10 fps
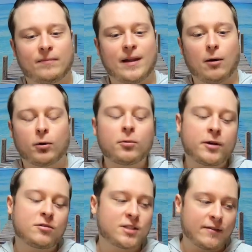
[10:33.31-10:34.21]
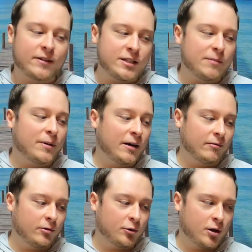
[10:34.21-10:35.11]
Now, what do we use 17
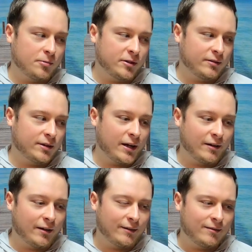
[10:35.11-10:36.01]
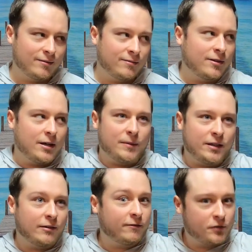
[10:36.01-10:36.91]
pound fluorocarbon line on? I
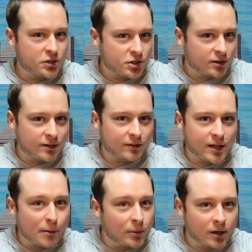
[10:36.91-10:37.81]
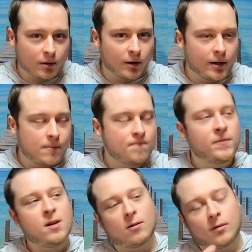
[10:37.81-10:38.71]
mean, the fish aren't even that big, right?
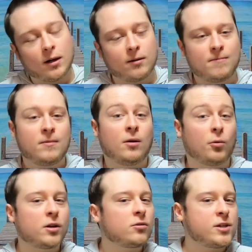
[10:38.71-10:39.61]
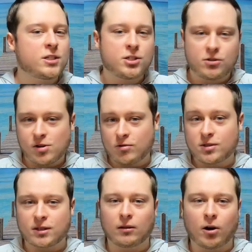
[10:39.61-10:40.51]
Well, one of the reasons you
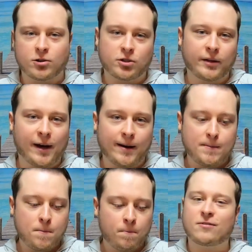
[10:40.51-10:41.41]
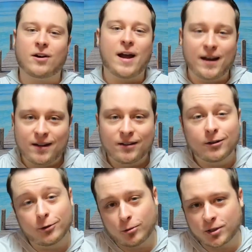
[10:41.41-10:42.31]
use the larger line is for A,
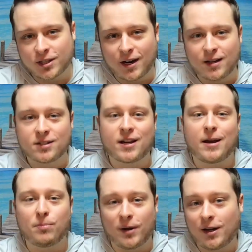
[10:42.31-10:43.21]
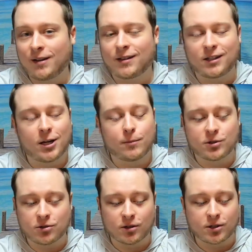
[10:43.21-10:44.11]
your lure size, and B, the type of
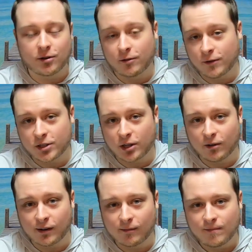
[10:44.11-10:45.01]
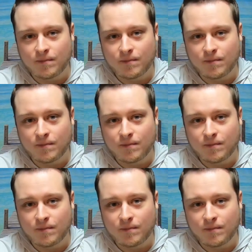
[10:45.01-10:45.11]
structure you're fishing around.